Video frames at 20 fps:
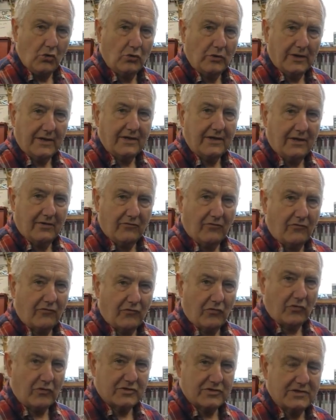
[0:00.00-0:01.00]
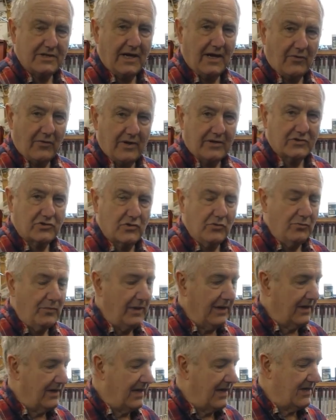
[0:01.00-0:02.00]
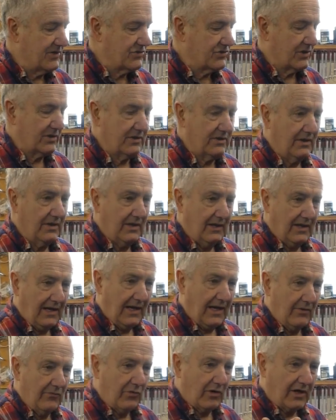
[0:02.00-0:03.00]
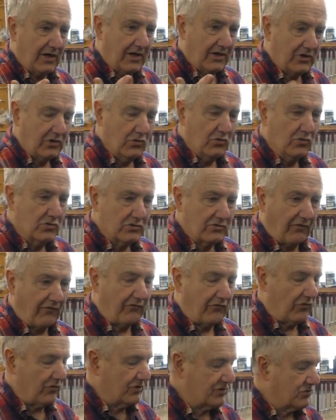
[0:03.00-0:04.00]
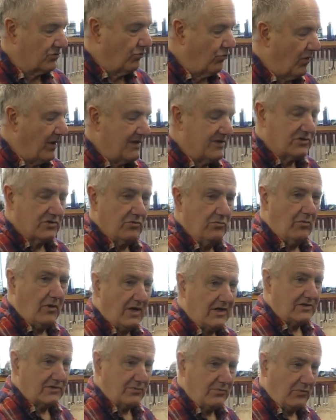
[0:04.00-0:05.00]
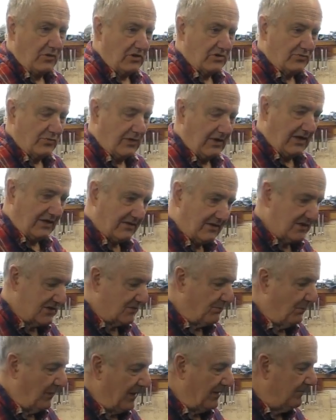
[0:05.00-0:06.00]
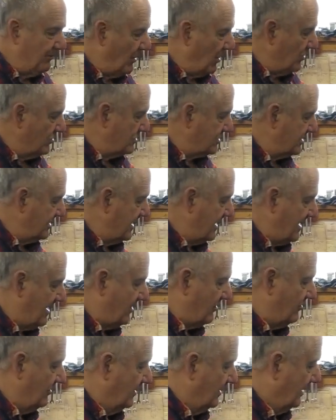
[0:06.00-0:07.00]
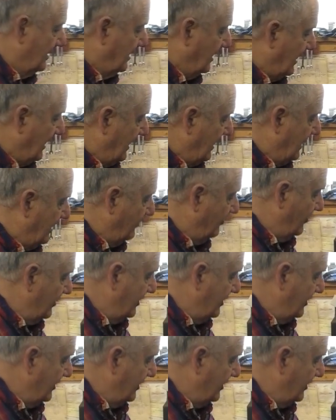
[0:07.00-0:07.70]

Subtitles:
cool it in reverse now. We had too big an engine, and we're going to use reverse way too much because we got these big boats now, and